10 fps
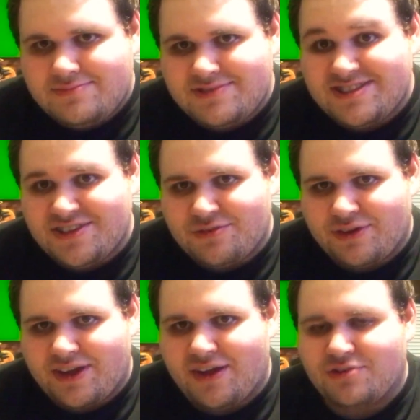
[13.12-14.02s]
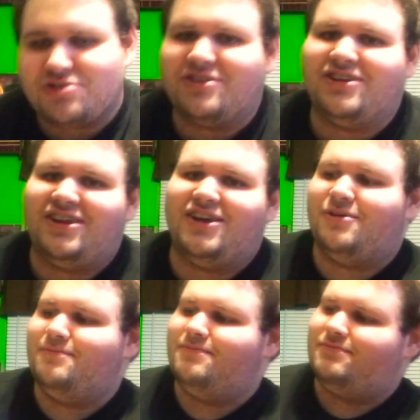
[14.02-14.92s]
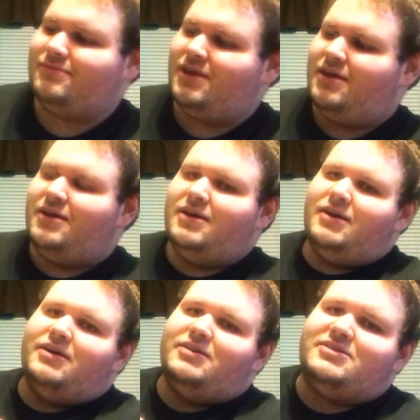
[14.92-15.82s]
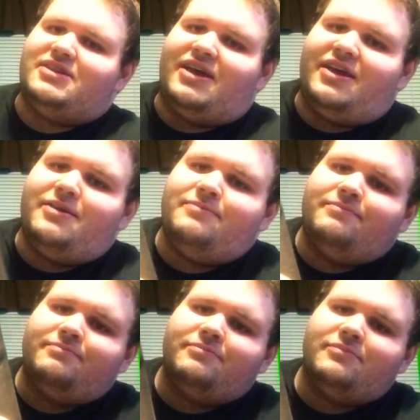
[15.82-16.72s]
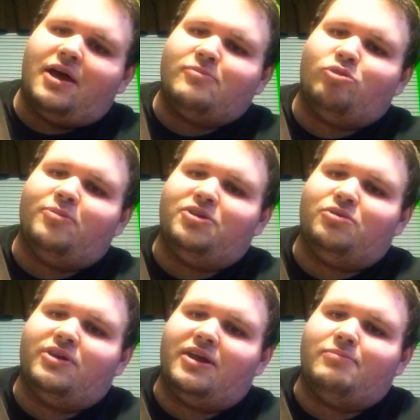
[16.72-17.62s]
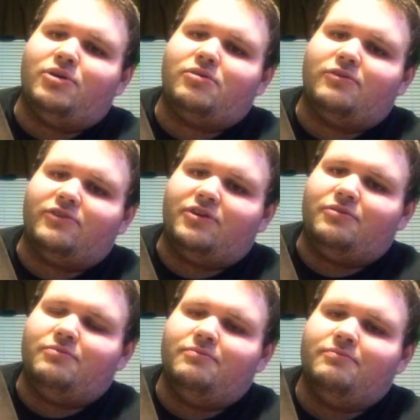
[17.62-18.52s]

C3KO Trinity here. Today I'm going to be doing a book review